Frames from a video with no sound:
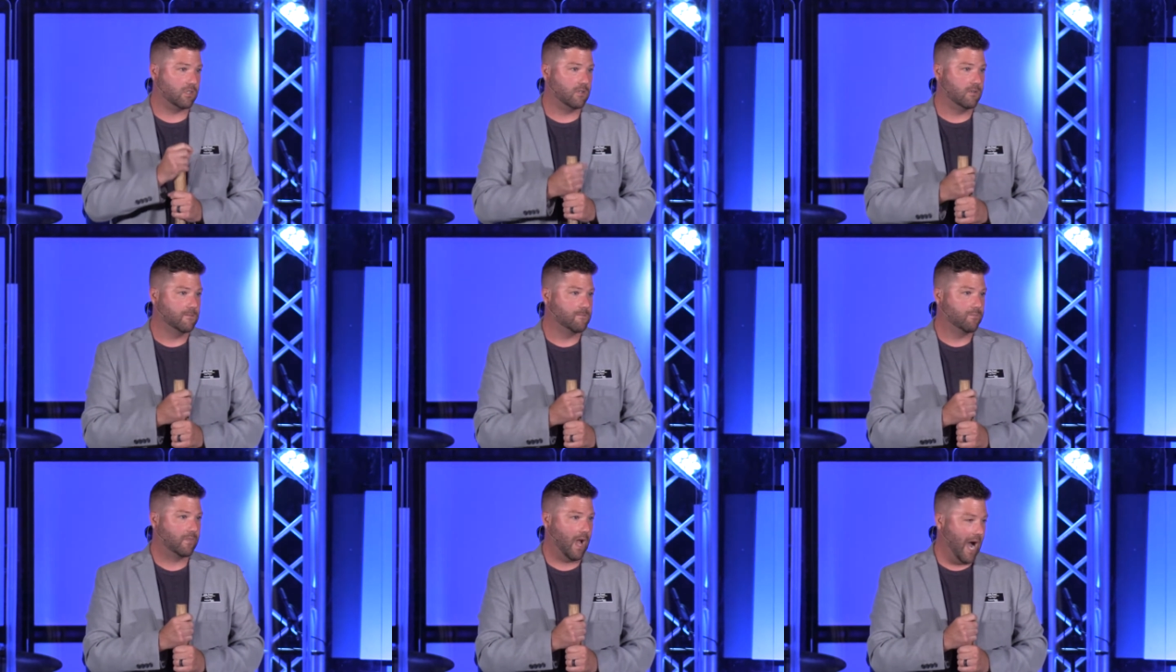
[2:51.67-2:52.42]
And
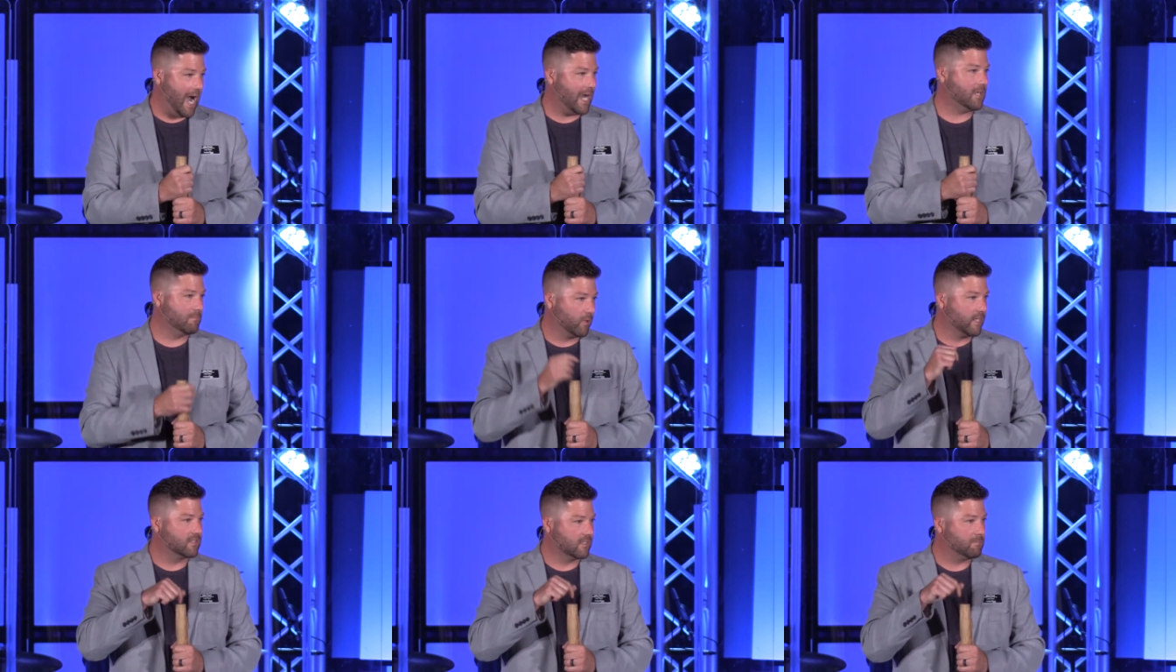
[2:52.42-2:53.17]
Honi
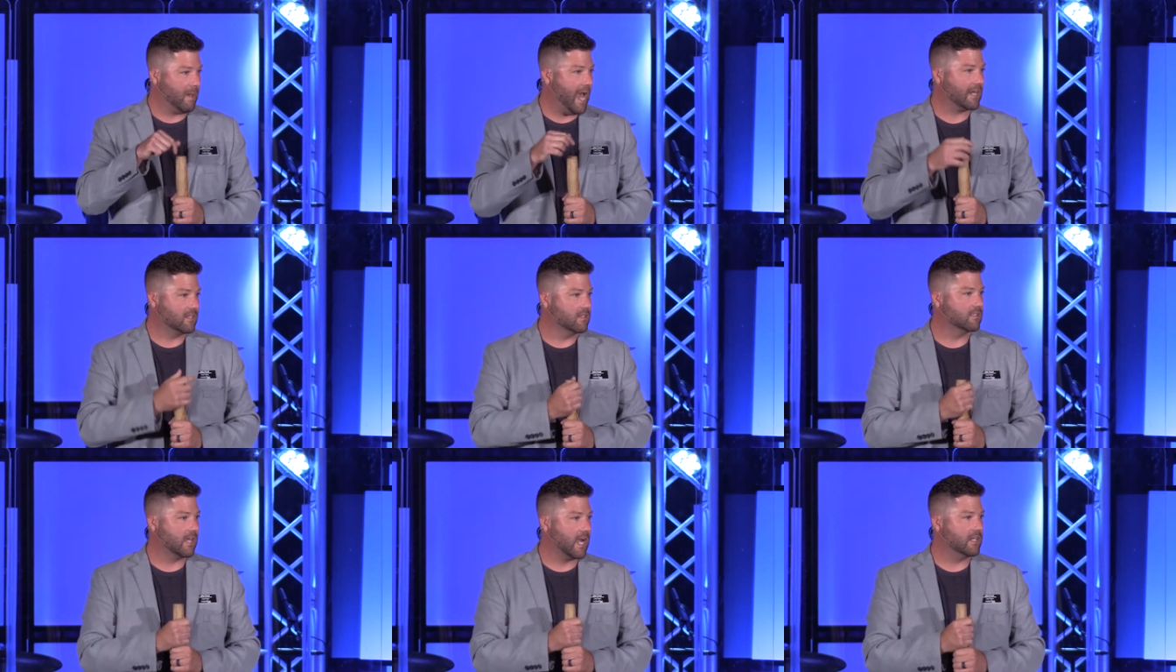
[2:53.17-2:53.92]
brings us back to
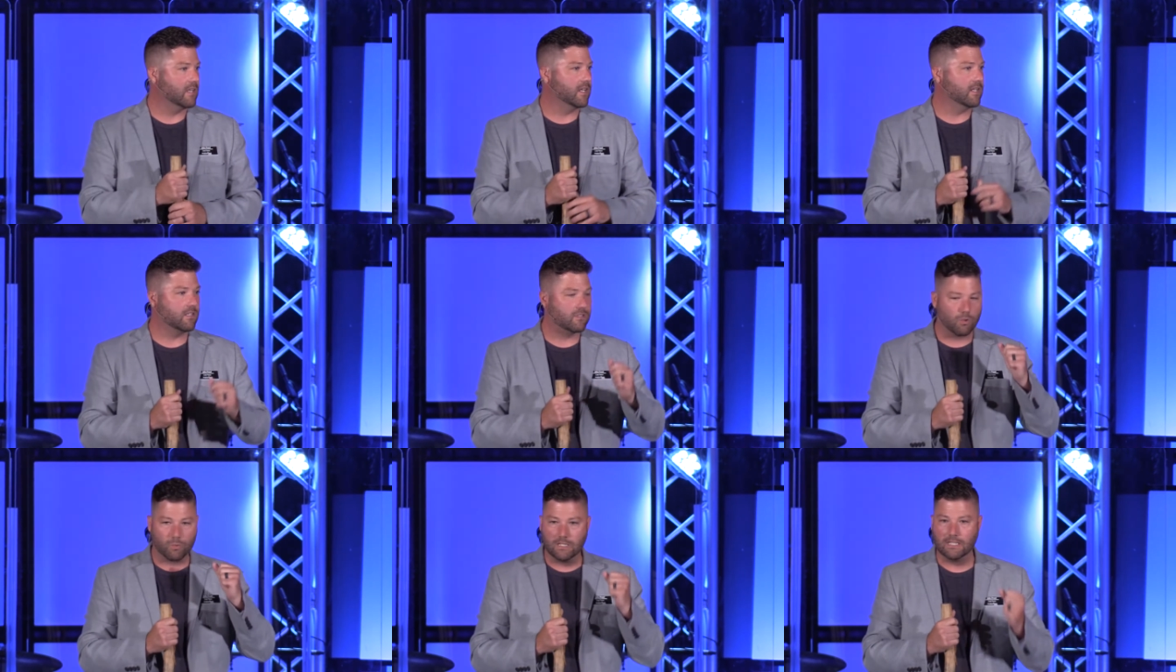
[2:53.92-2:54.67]
this idea that it is
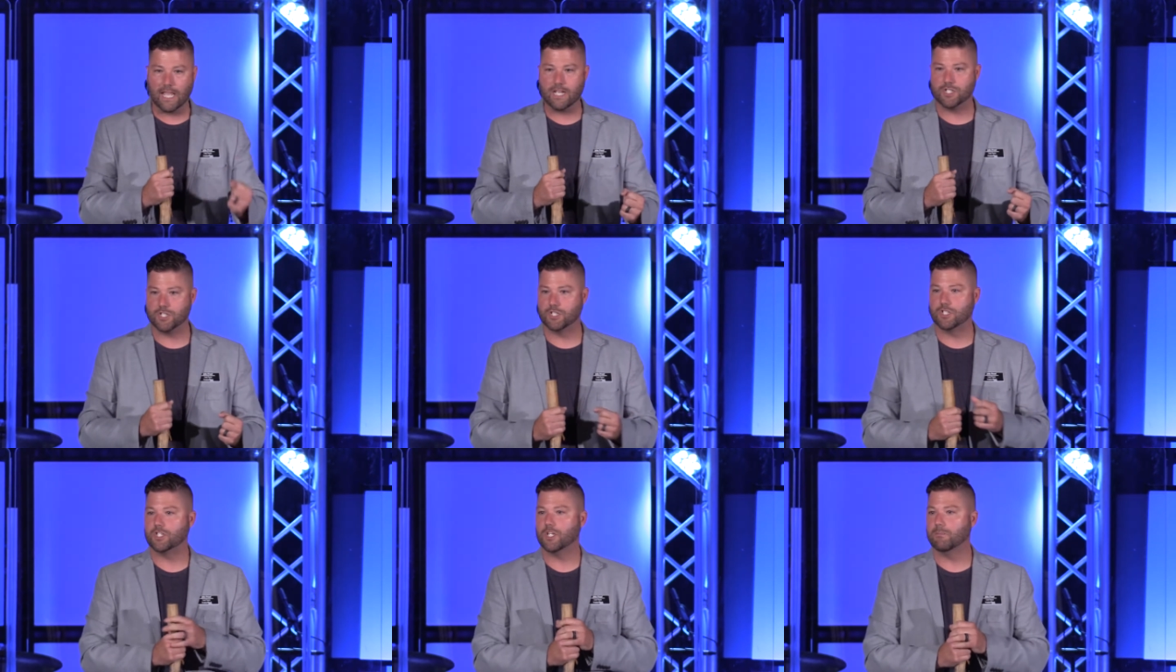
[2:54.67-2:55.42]
a
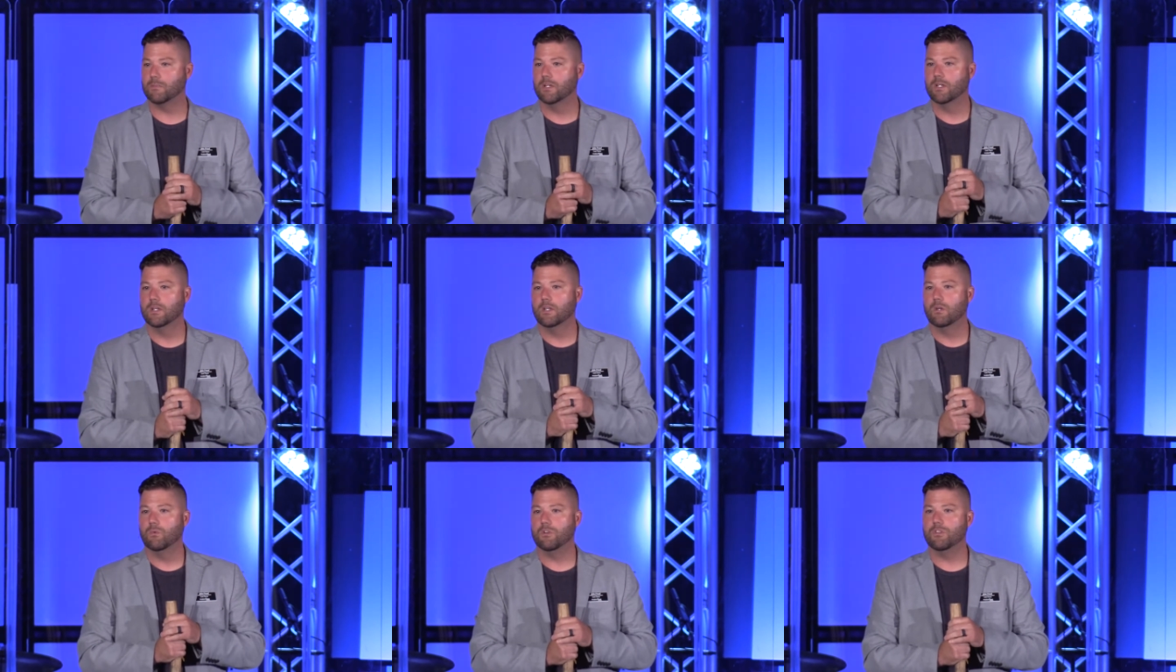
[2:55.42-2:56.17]
relationship
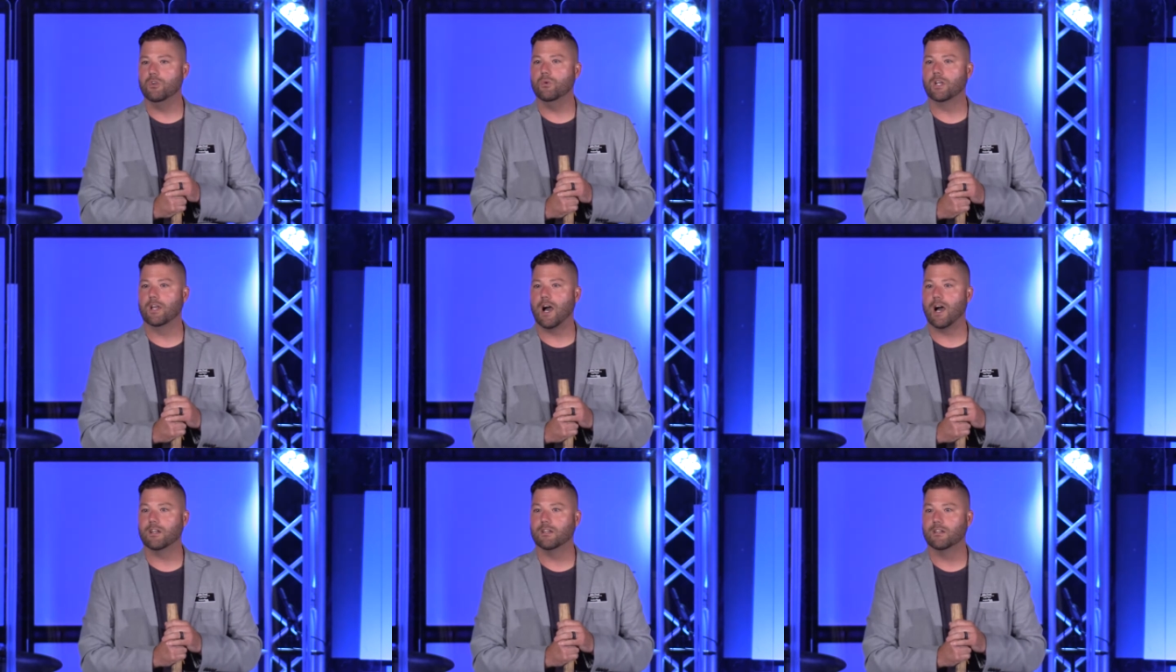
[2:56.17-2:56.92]
with you and
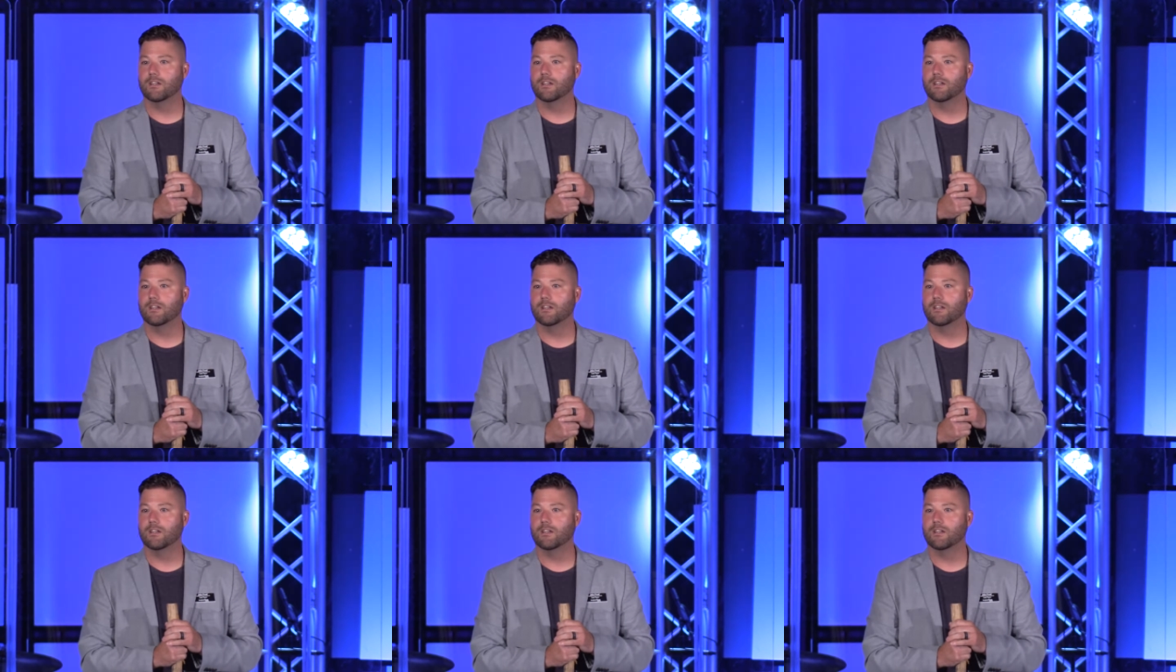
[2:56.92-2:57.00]
God,